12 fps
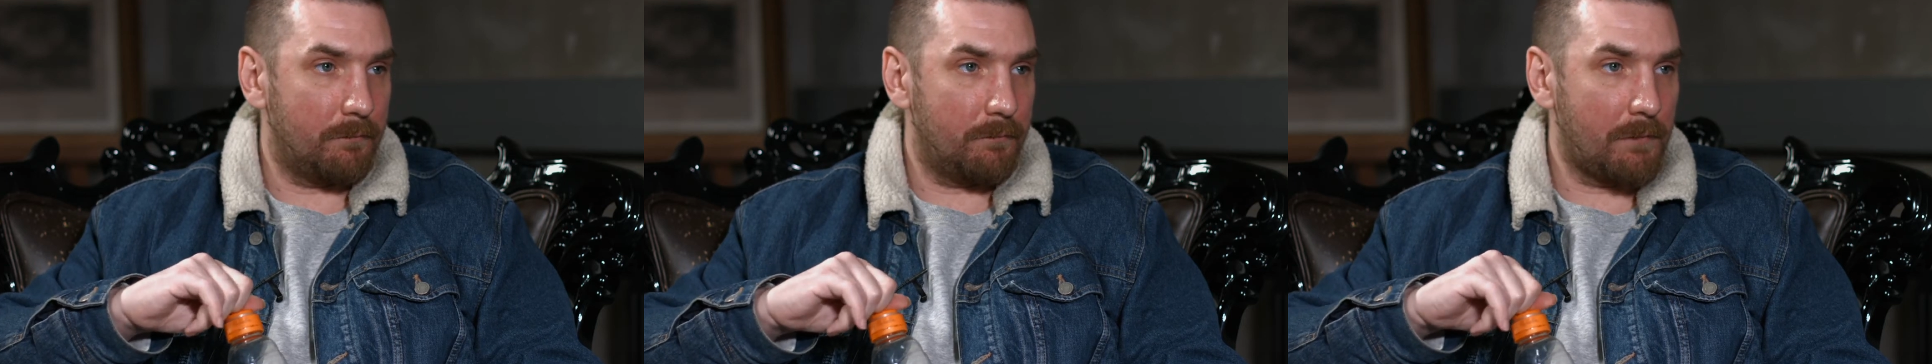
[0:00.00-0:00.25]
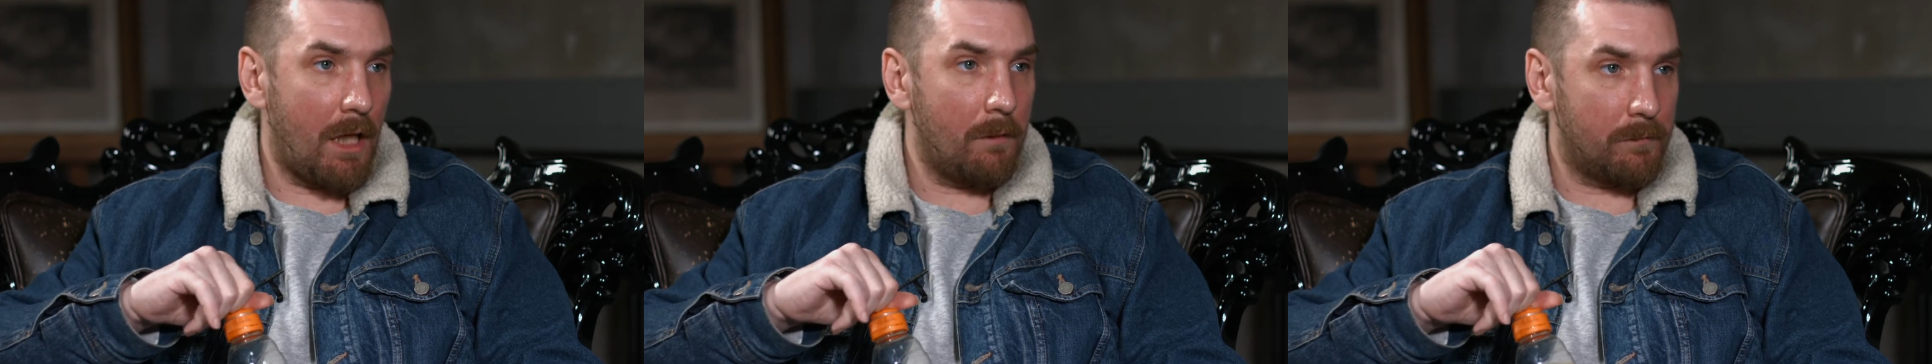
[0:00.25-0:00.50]

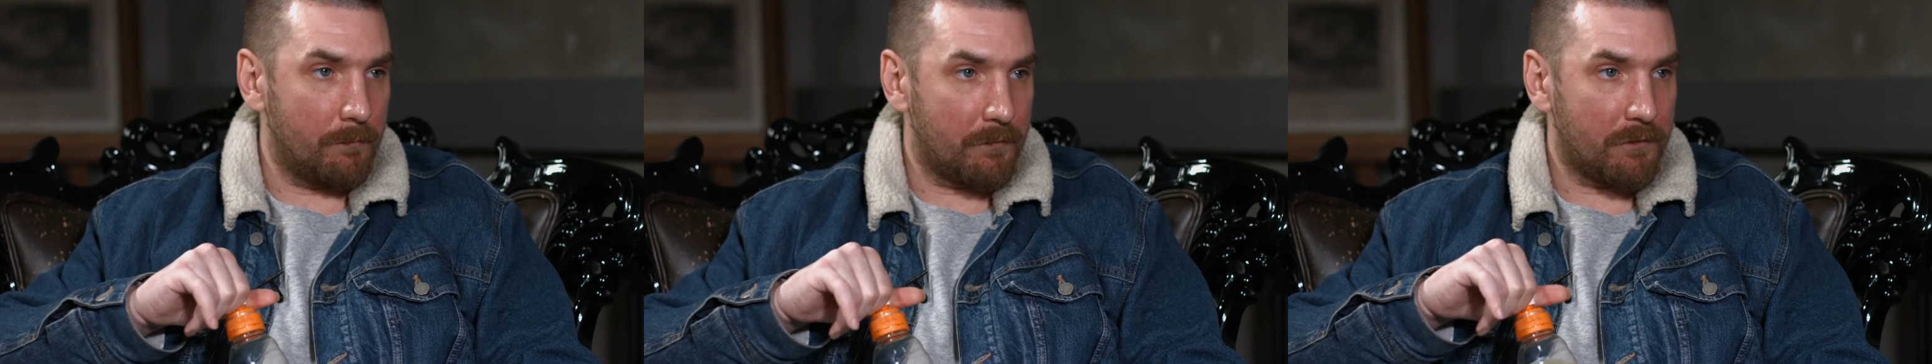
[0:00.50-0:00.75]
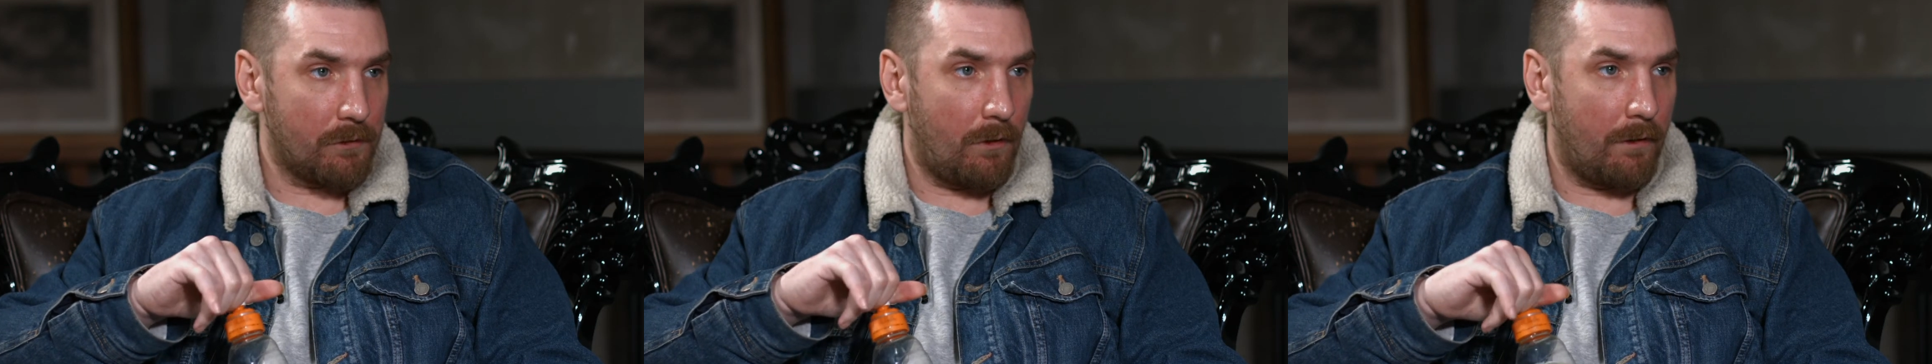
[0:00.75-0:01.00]

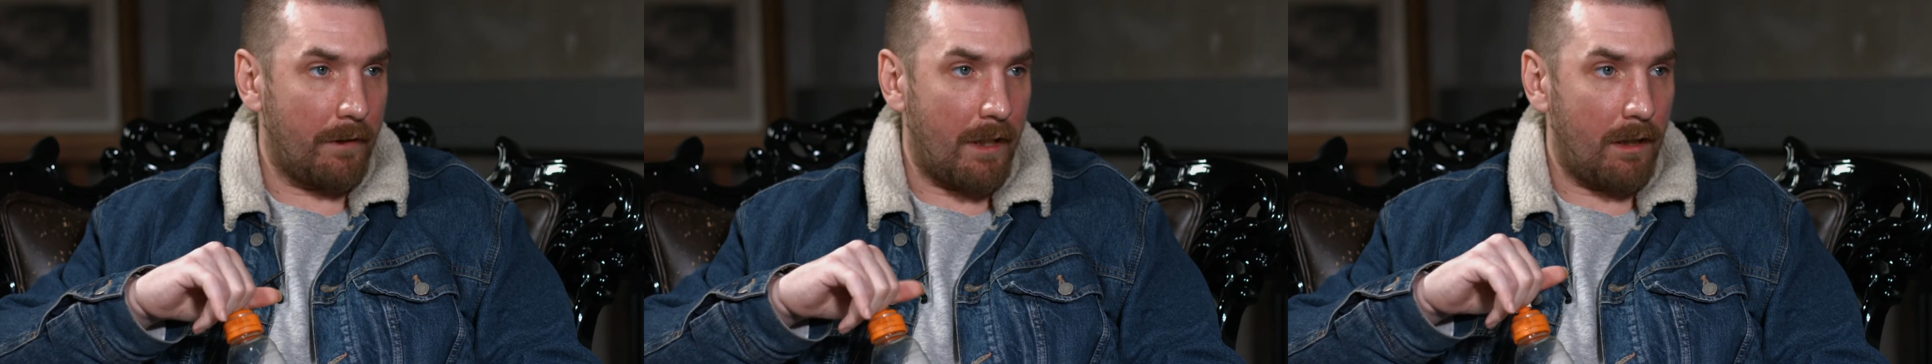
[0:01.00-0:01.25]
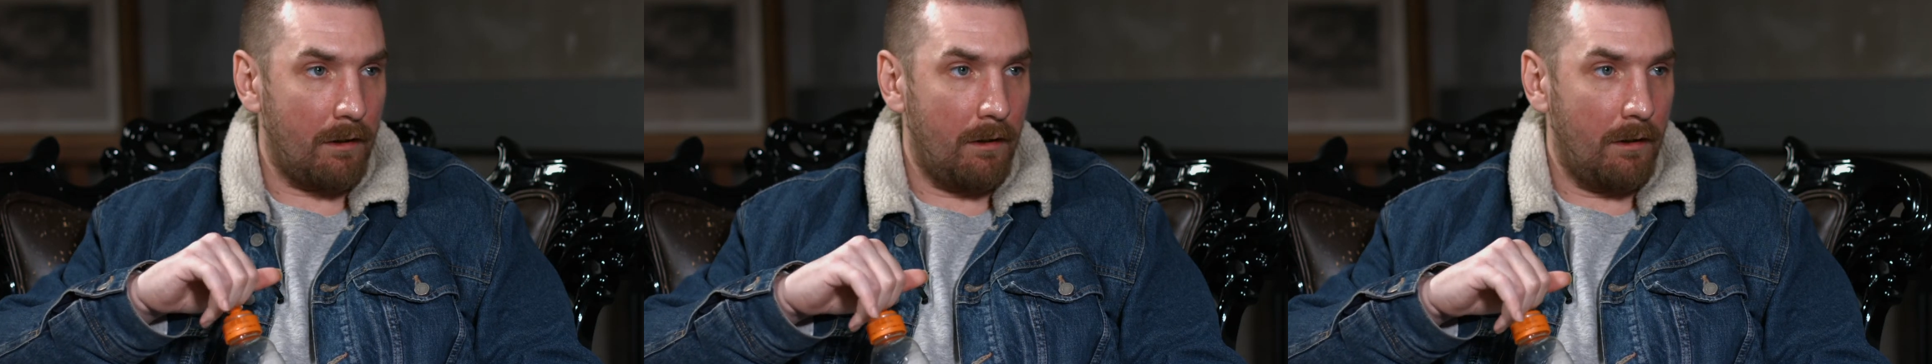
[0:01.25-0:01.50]
Albums on
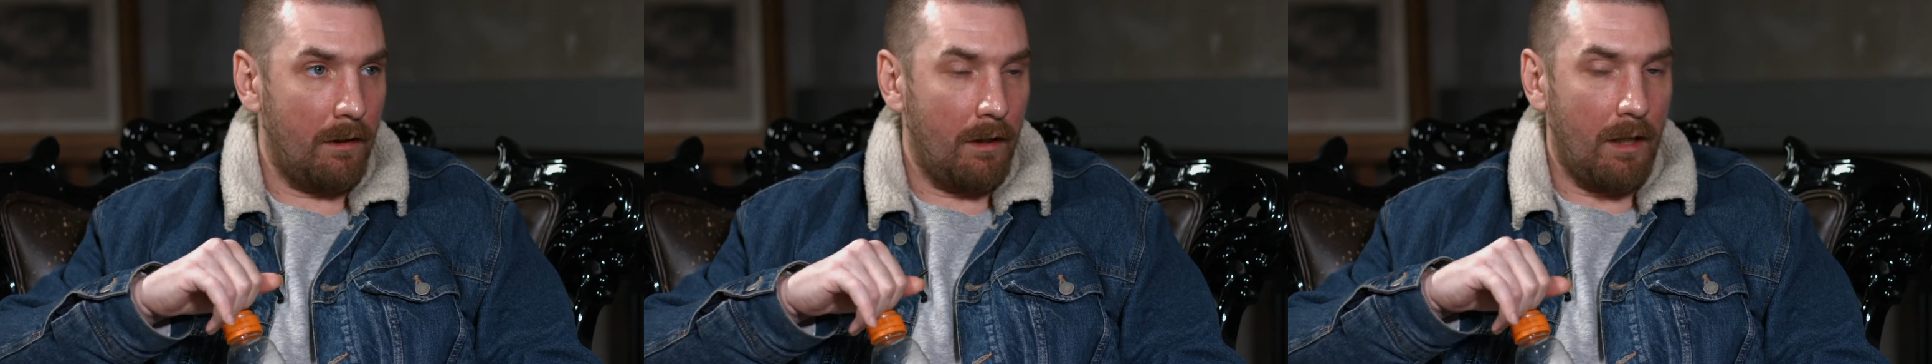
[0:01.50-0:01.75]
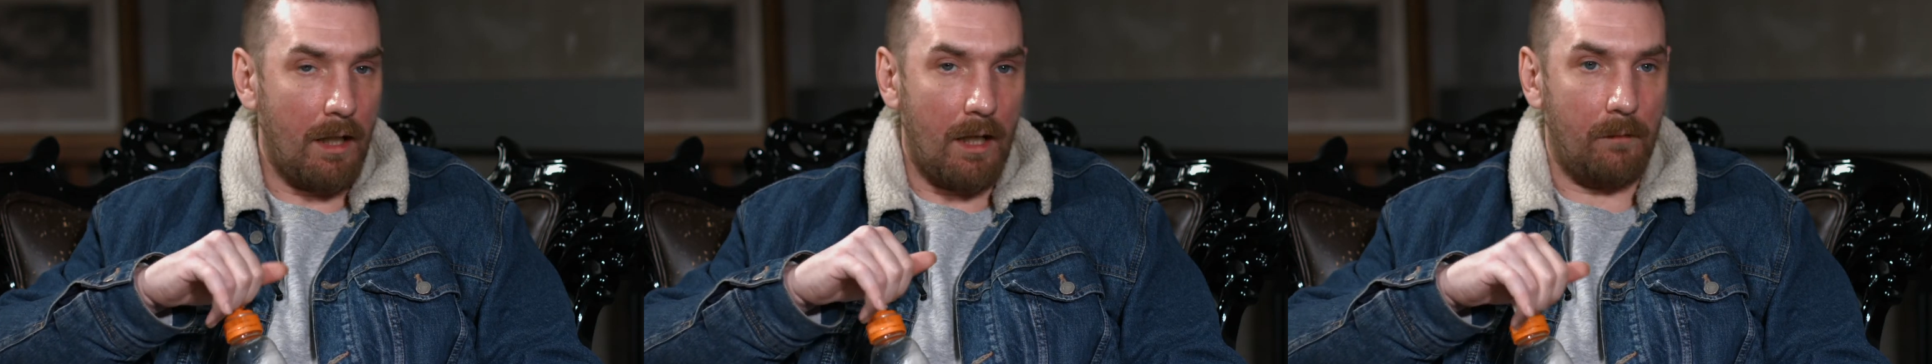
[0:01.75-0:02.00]
that.
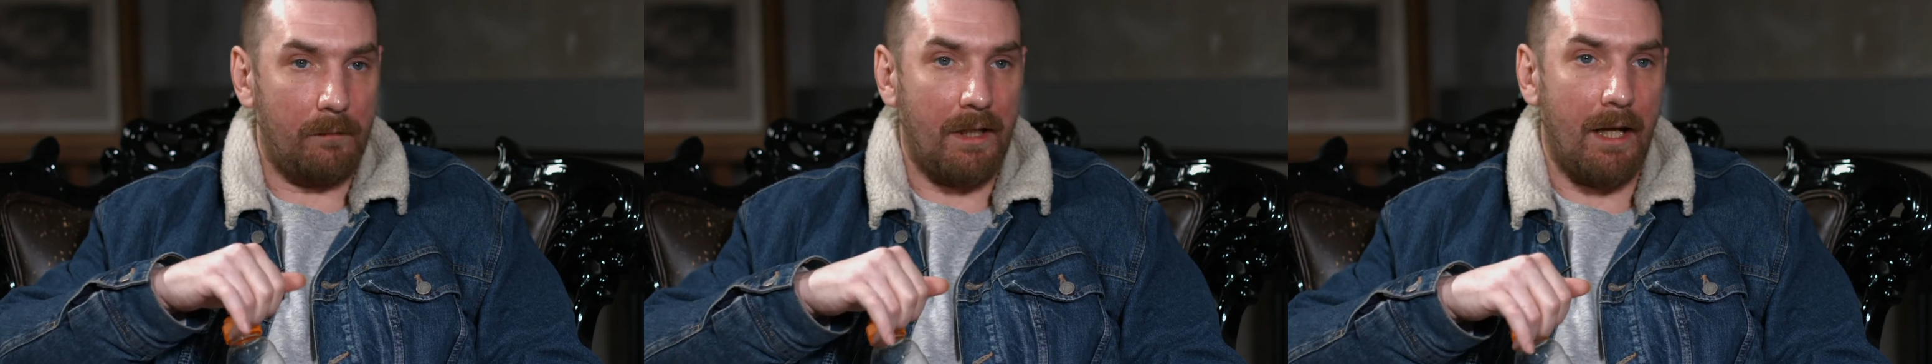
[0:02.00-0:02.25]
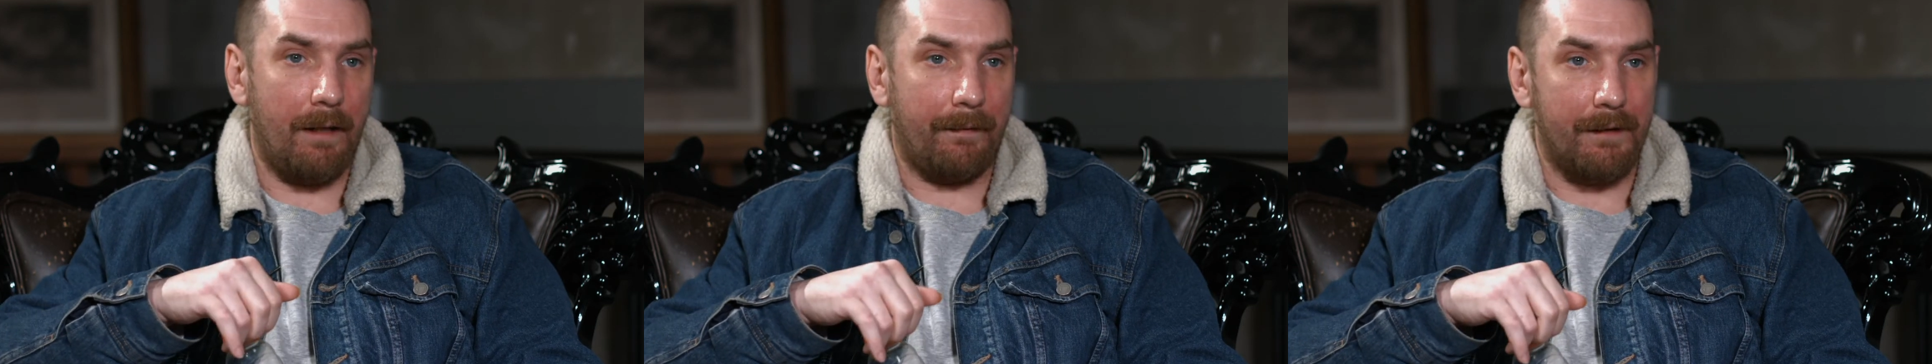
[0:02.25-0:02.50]
And we had